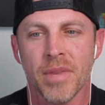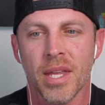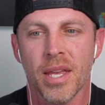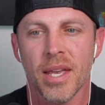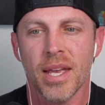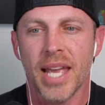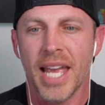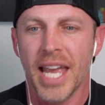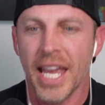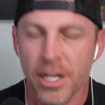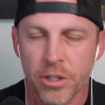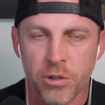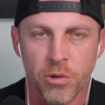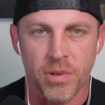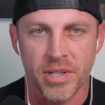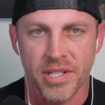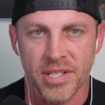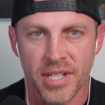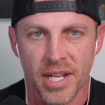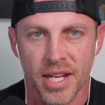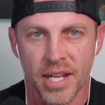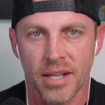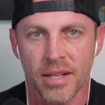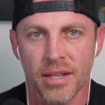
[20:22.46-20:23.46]

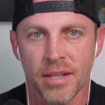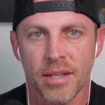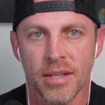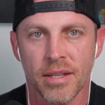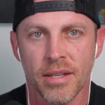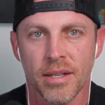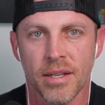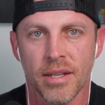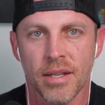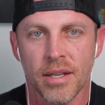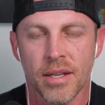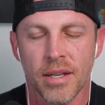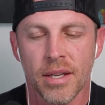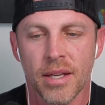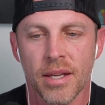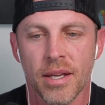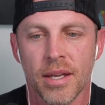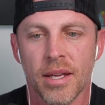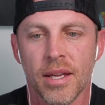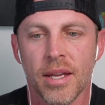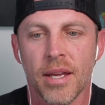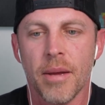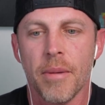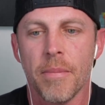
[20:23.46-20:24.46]
Interesting,
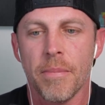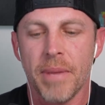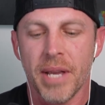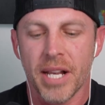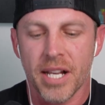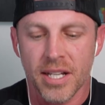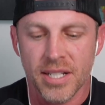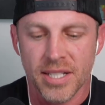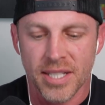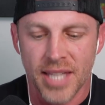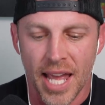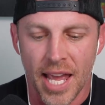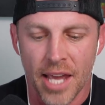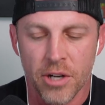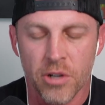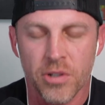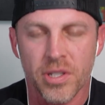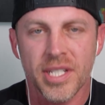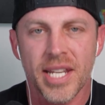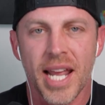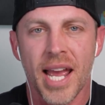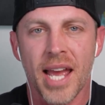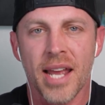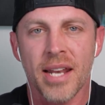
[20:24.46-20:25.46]
because they
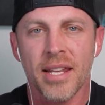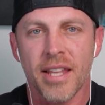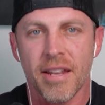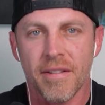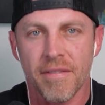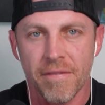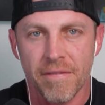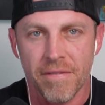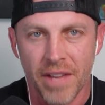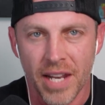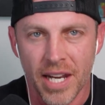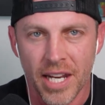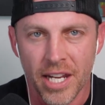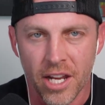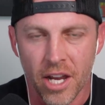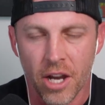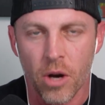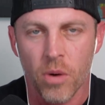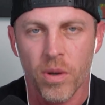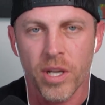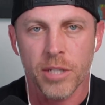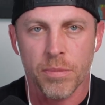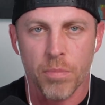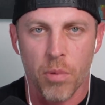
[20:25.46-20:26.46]
understand that
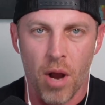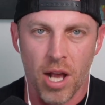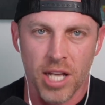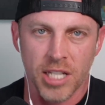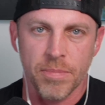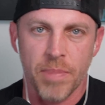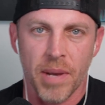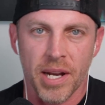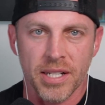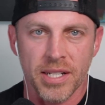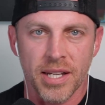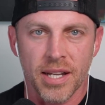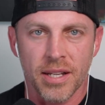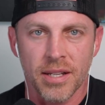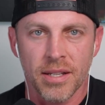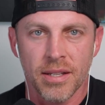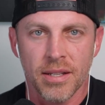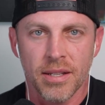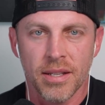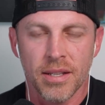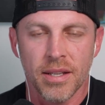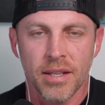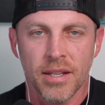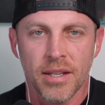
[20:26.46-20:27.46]
video is prospecting.
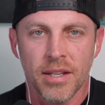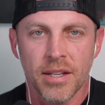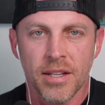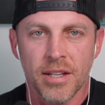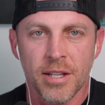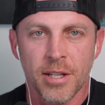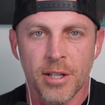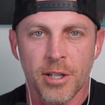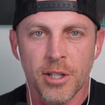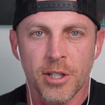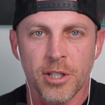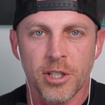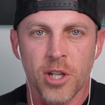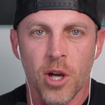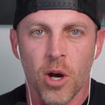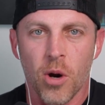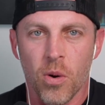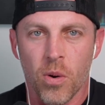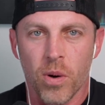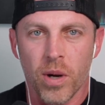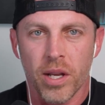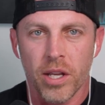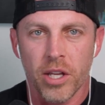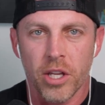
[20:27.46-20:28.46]

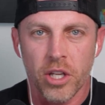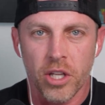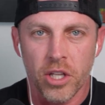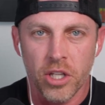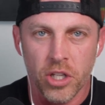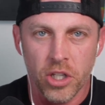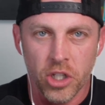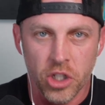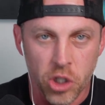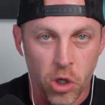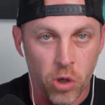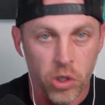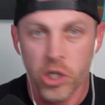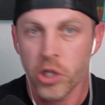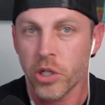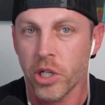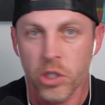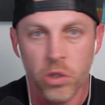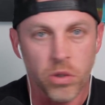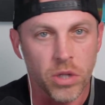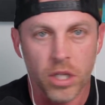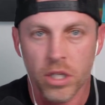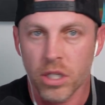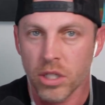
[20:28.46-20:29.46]
So sure, you could
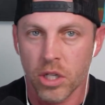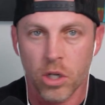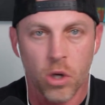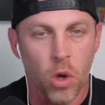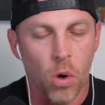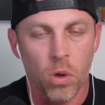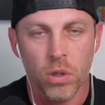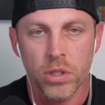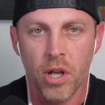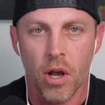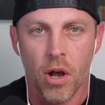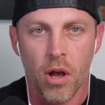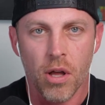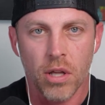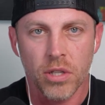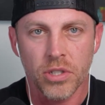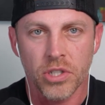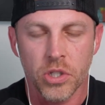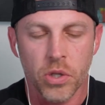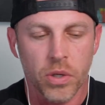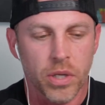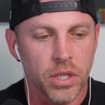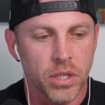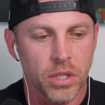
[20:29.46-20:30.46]
do the cold calls,
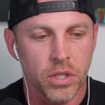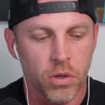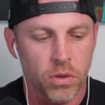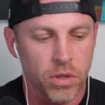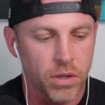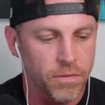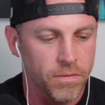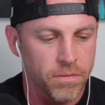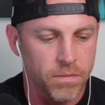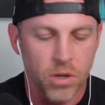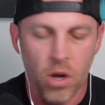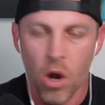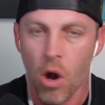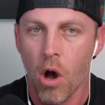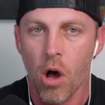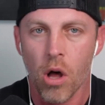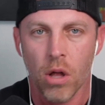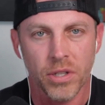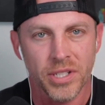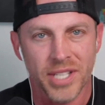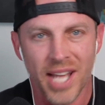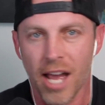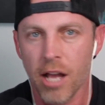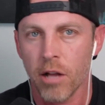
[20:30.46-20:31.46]
you could call,
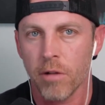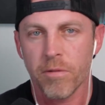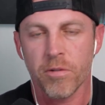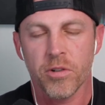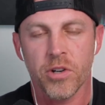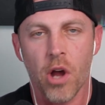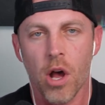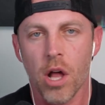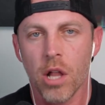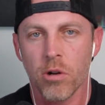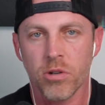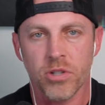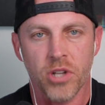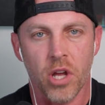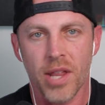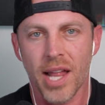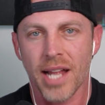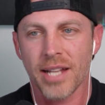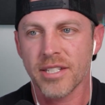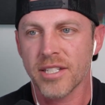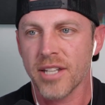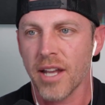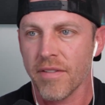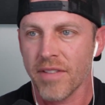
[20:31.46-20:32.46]
dial for dollars, all
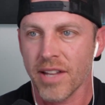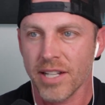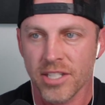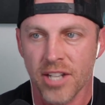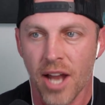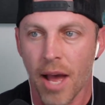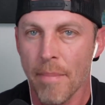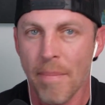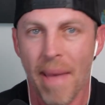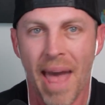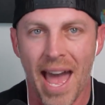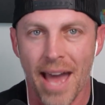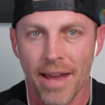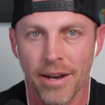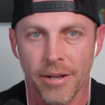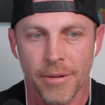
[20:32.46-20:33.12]
that stuff. That's not bad.